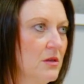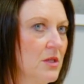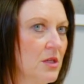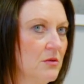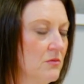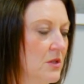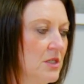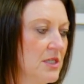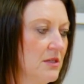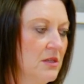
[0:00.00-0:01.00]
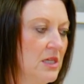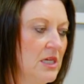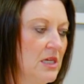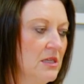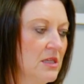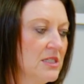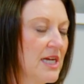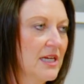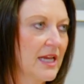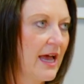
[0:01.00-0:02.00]
the
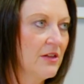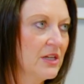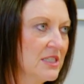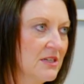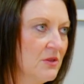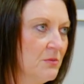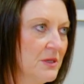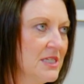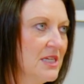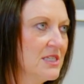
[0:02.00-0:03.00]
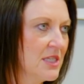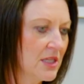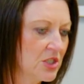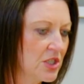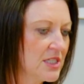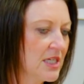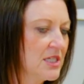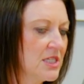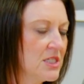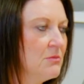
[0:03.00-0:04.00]
technicalities of the business, the
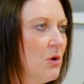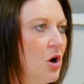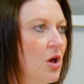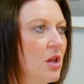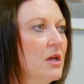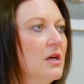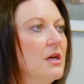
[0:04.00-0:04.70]
logistics, the small